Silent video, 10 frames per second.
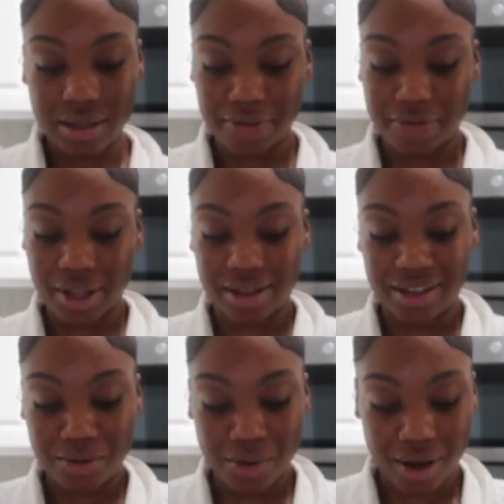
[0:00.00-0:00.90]
it fell
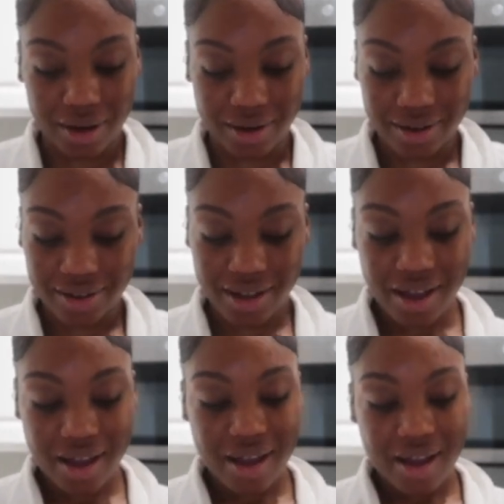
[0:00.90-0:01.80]
in the water.
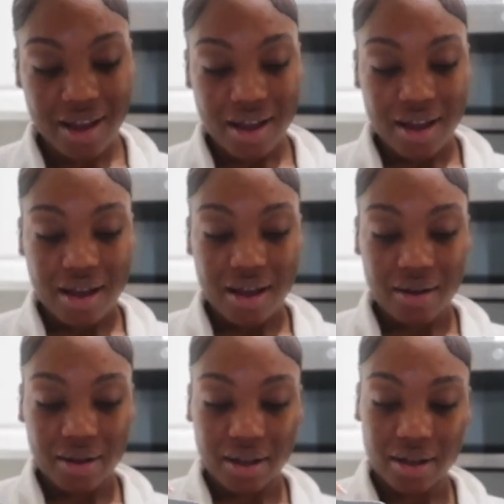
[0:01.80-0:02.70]

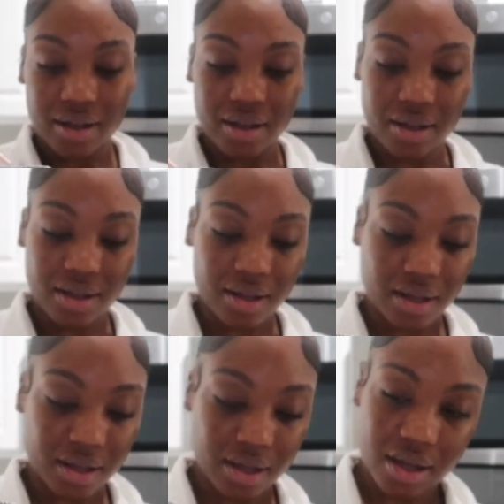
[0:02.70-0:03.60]
Okay.
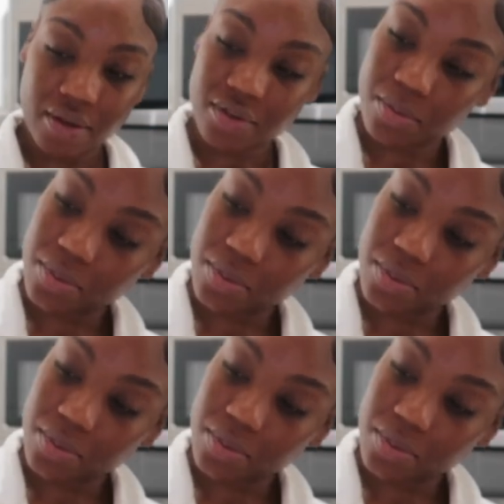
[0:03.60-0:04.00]
I have to